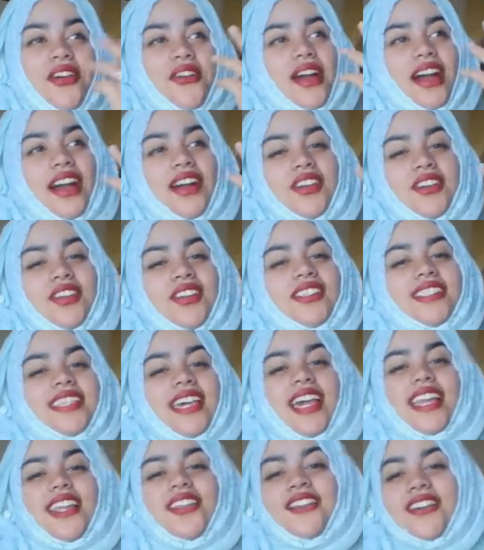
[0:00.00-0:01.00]
know how to
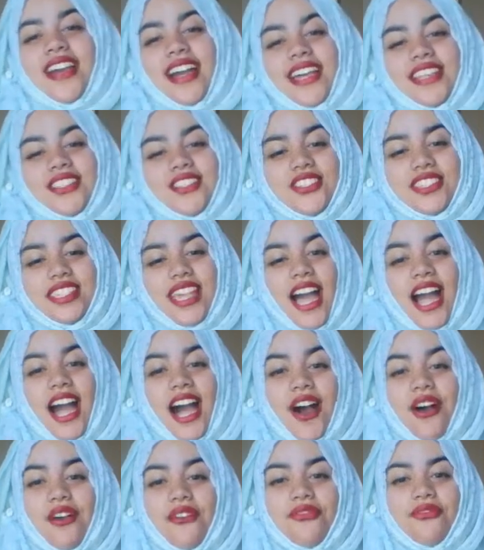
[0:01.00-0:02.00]
tell you guys just
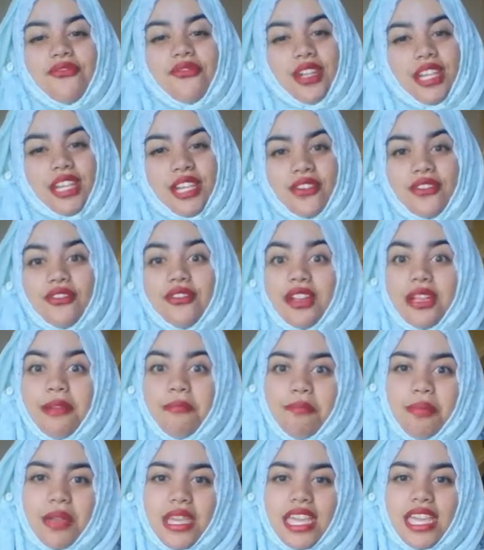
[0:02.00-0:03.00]
how freaking
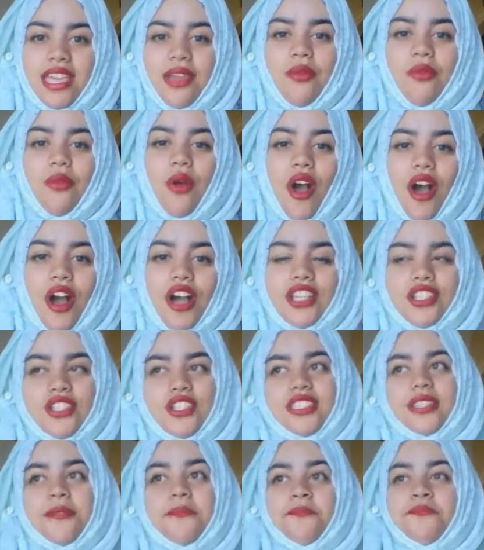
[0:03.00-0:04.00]
creepy he was,
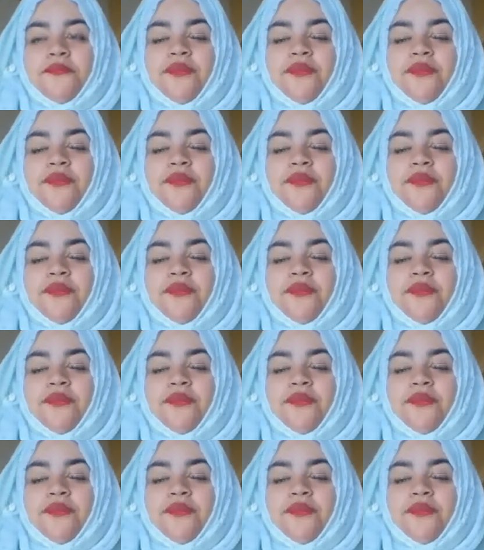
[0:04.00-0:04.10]
just